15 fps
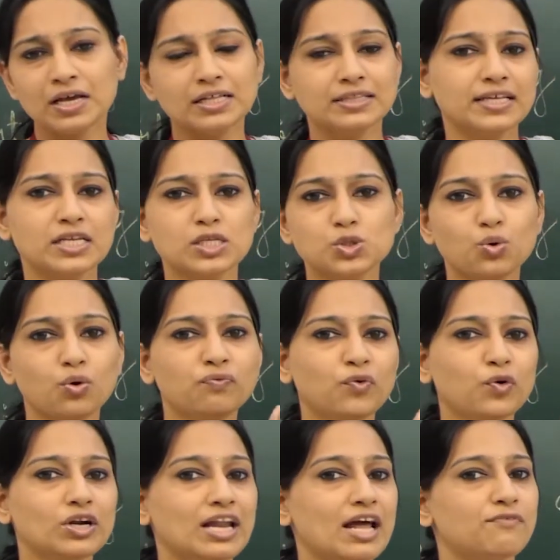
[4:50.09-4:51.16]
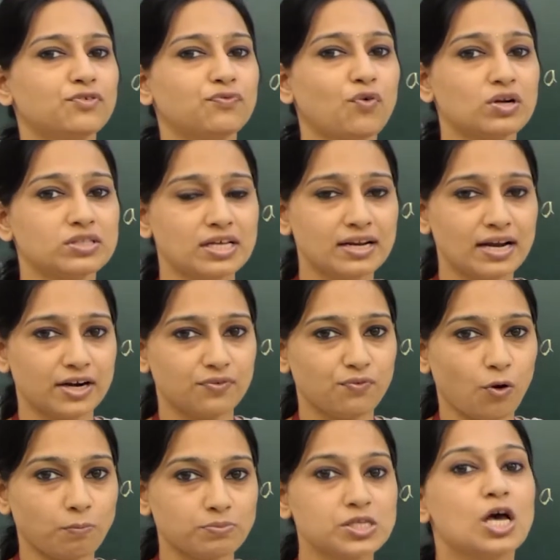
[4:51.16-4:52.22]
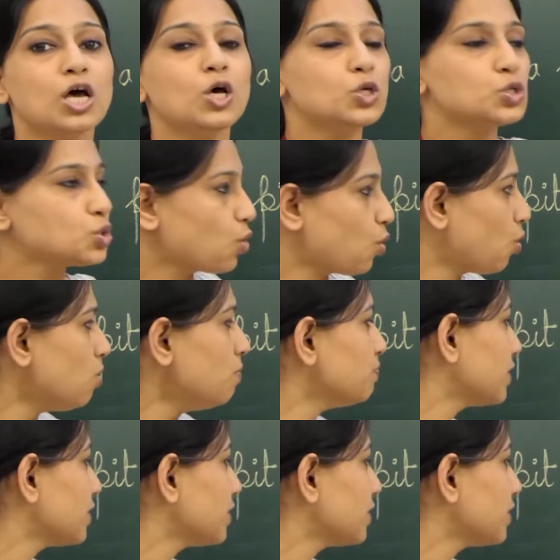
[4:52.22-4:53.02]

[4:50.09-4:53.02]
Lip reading: there is no food left for the red worms. So